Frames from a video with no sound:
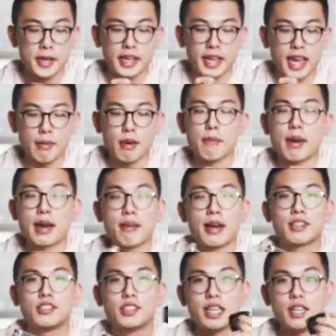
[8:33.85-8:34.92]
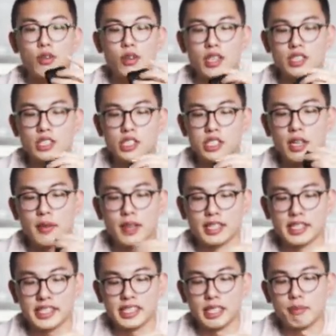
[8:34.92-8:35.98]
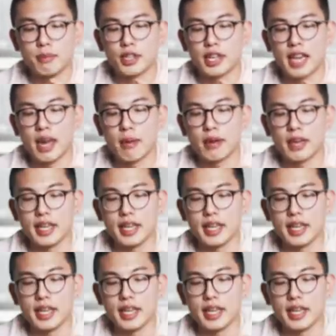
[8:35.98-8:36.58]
camera backpack so that you can just flip your camera